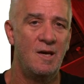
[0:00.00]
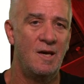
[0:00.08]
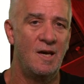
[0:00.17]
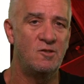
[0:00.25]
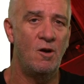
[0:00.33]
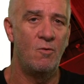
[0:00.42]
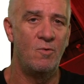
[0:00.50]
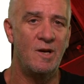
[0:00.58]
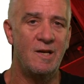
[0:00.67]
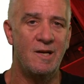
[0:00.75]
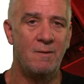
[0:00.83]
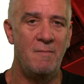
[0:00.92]
It's not
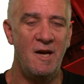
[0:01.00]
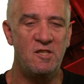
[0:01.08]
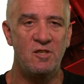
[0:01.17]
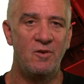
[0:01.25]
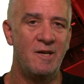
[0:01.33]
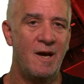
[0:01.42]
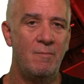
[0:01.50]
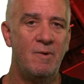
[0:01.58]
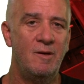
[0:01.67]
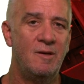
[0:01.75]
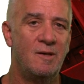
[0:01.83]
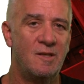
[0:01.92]
really an imaginary
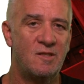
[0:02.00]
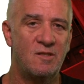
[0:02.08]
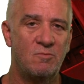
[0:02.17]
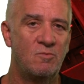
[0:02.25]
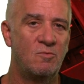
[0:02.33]
number, it's